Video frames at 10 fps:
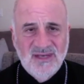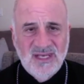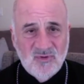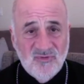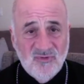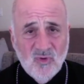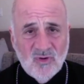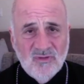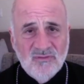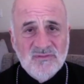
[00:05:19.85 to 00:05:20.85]
Number
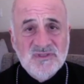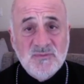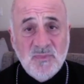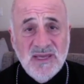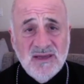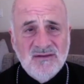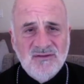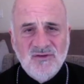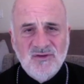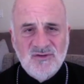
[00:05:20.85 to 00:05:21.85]
four, speak
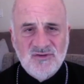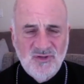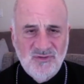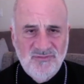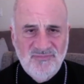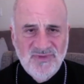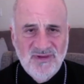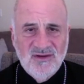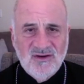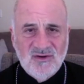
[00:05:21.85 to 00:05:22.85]
to your children.
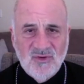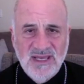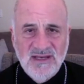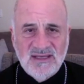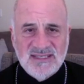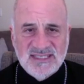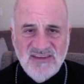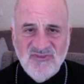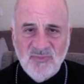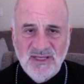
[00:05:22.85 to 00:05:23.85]
Create a
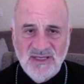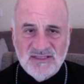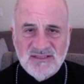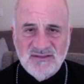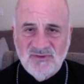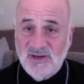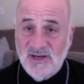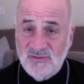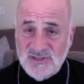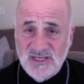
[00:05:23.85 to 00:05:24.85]
safe place for
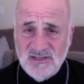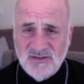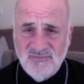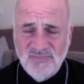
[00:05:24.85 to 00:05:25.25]
conversation.